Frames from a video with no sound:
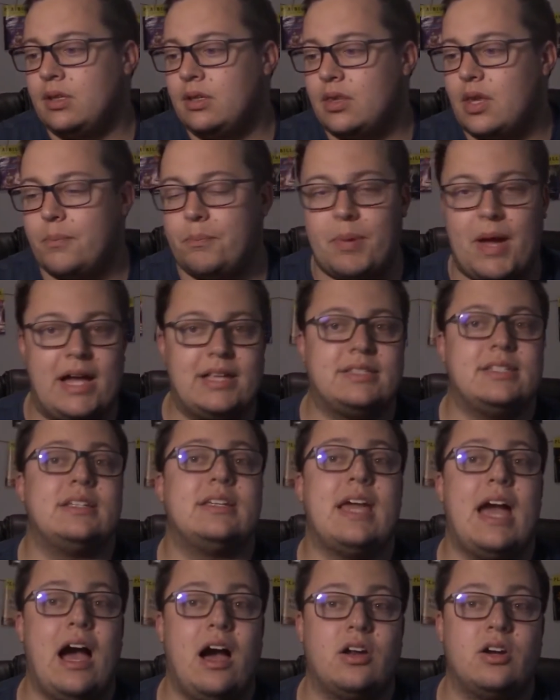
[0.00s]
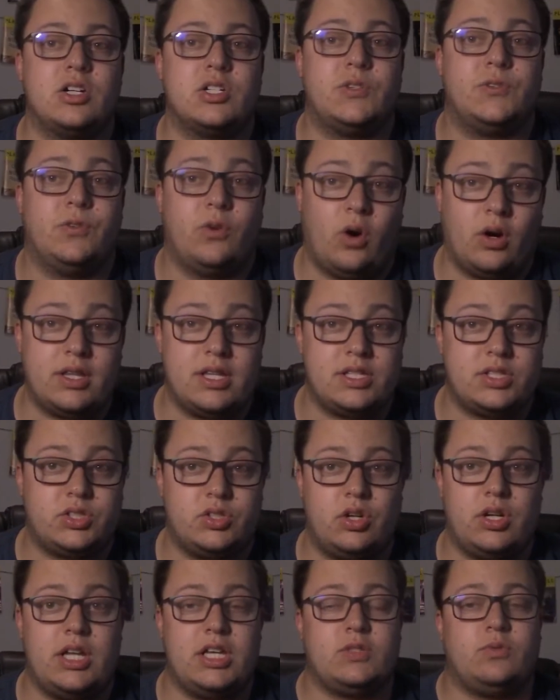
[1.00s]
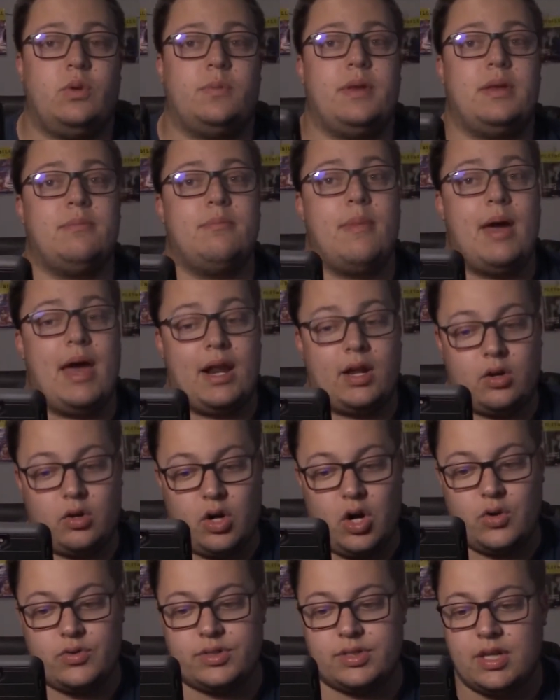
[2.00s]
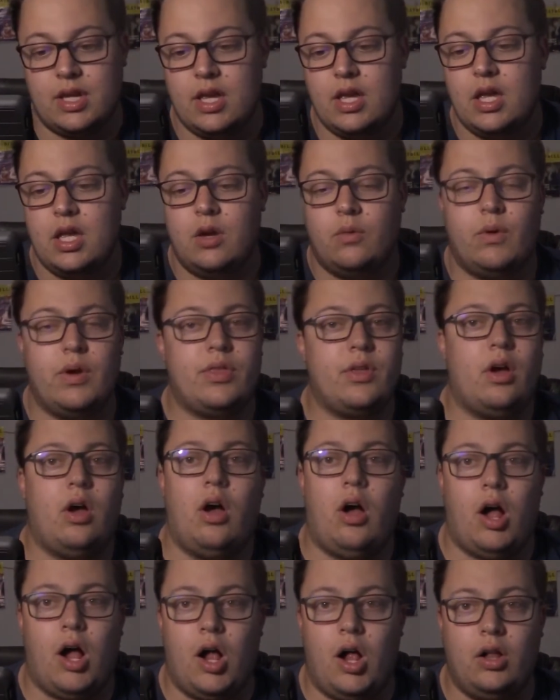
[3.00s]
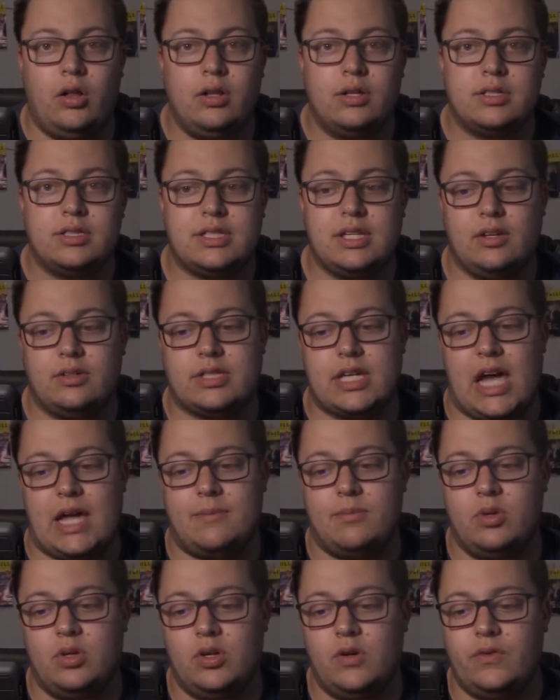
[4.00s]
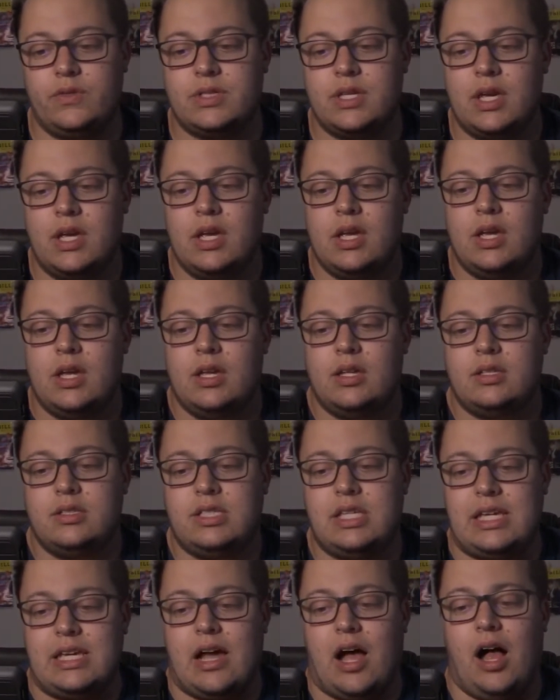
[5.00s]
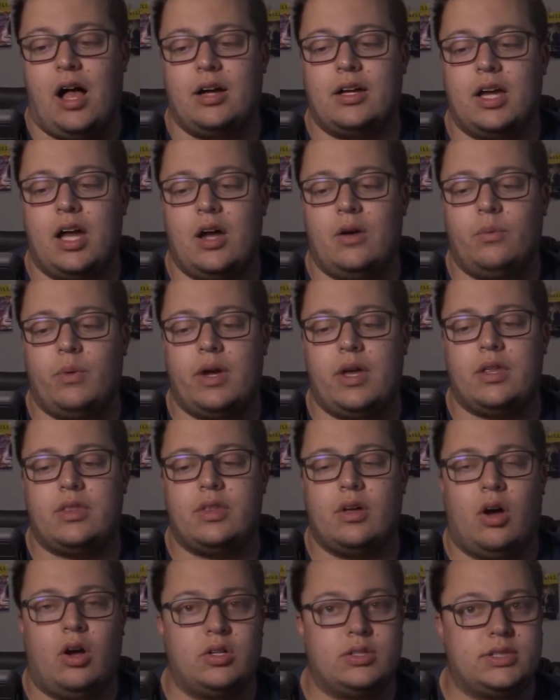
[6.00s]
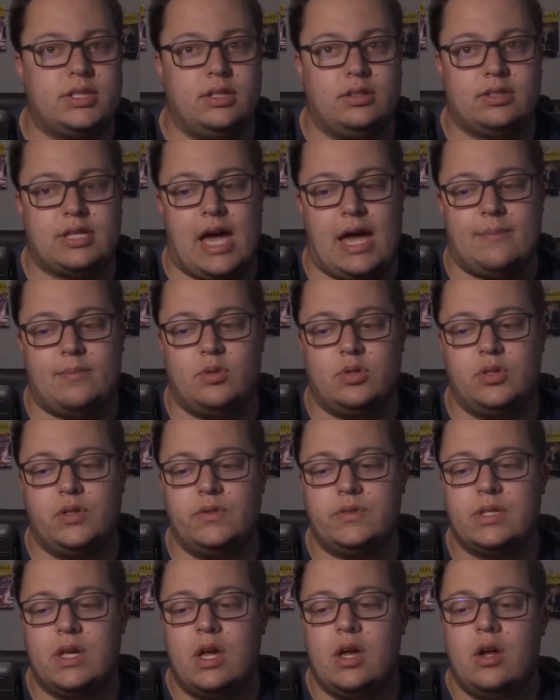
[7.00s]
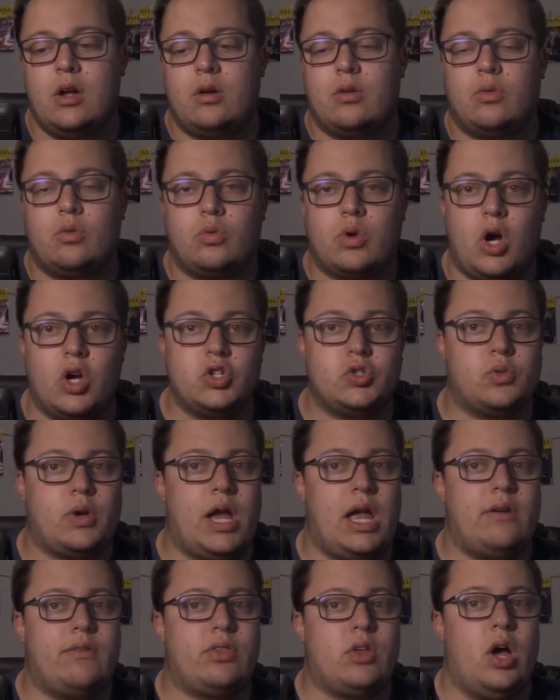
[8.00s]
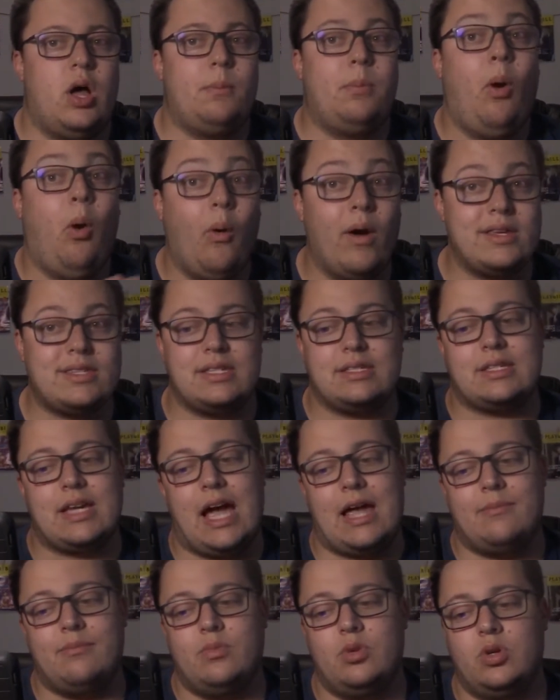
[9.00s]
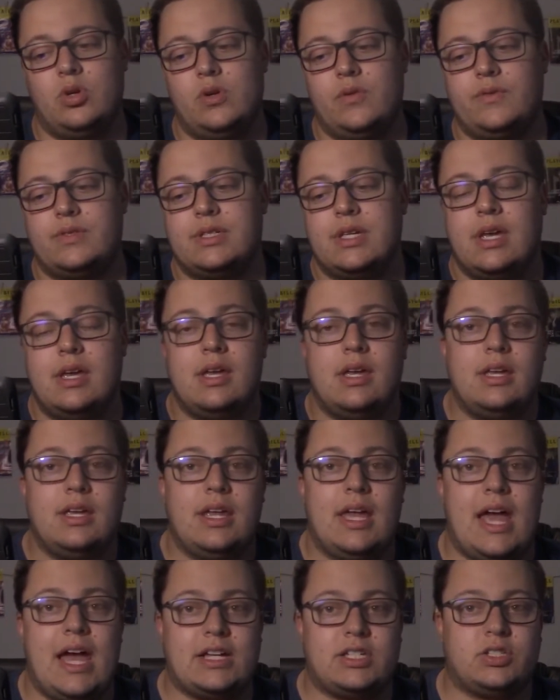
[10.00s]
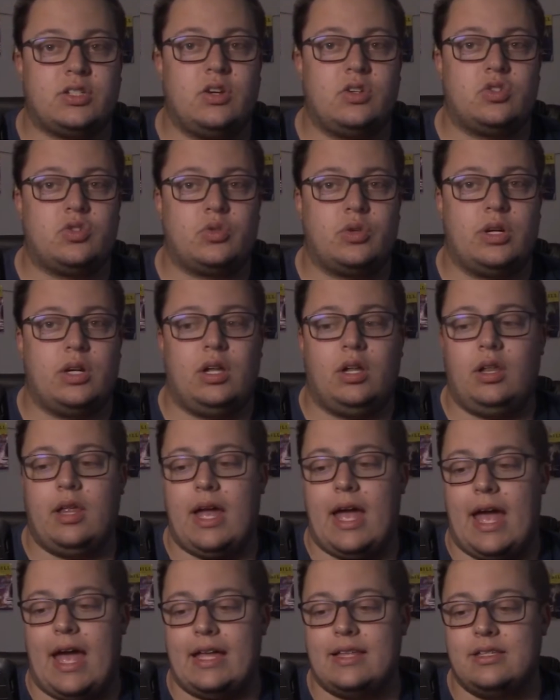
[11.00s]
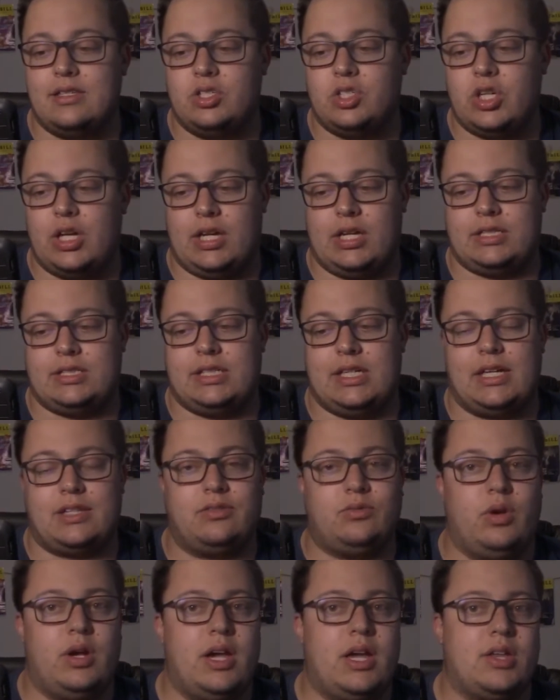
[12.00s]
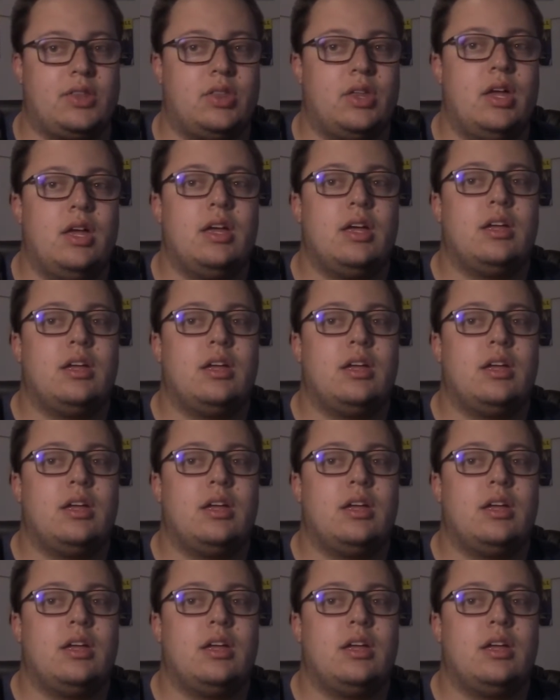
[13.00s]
The best encounters for the Xerneas will be Metagross, with all steel type moves, Dialga with all steel type moves, Roserade with all poison type moves, Excadrill and Genesect with